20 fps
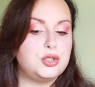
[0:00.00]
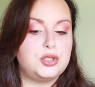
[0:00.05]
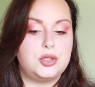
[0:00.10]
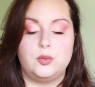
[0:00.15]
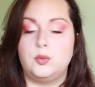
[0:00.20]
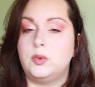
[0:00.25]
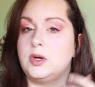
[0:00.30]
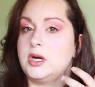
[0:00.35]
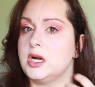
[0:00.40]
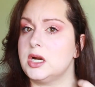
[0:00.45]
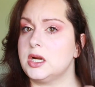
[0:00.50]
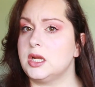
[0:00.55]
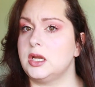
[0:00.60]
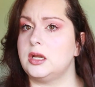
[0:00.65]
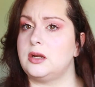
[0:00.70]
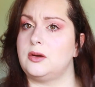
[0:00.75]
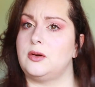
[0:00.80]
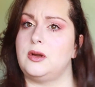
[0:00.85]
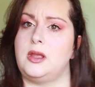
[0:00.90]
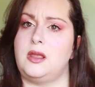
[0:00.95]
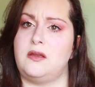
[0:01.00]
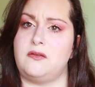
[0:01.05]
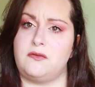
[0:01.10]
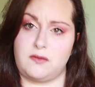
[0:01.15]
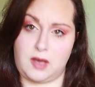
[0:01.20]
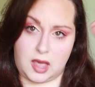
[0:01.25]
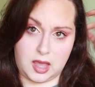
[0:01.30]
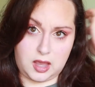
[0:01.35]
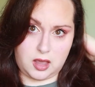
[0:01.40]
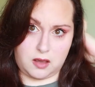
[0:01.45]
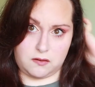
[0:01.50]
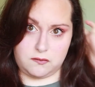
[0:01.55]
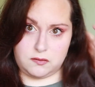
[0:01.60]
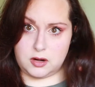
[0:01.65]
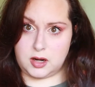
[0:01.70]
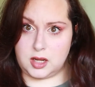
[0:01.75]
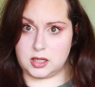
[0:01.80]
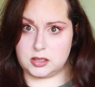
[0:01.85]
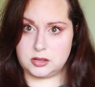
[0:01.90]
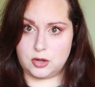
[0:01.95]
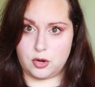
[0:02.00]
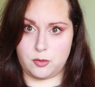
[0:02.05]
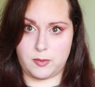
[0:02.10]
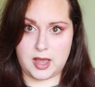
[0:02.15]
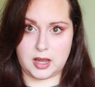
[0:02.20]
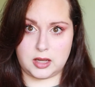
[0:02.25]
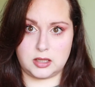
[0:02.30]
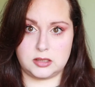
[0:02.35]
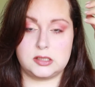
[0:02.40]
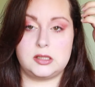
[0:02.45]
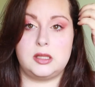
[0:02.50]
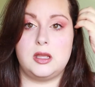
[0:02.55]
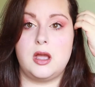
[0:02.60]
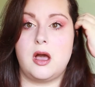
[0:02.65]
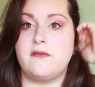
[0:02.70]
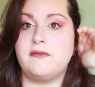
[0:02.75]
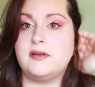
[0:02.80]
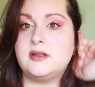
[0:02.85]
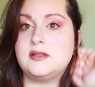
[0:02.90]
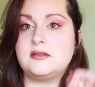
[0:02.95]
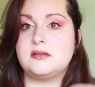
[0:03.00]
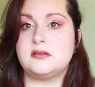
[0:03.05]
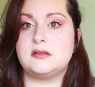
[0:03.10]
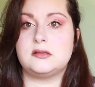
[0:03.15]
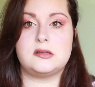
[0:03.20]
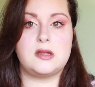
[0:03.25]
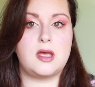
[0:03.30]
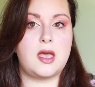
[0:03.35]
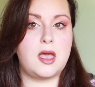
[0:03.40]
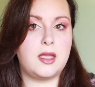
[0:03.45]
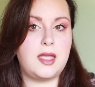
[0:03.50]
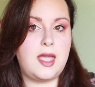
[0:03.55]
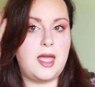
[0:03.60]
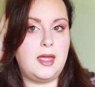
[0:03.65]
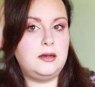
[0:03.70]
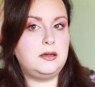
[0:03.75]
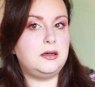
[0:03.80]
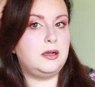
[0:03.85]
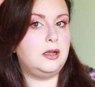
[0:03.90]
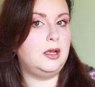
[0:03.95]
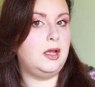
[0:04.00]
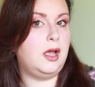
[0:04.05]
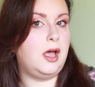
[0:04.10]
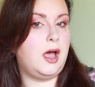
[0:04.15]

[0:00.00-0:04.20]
to work if I ever get to go back into the office again.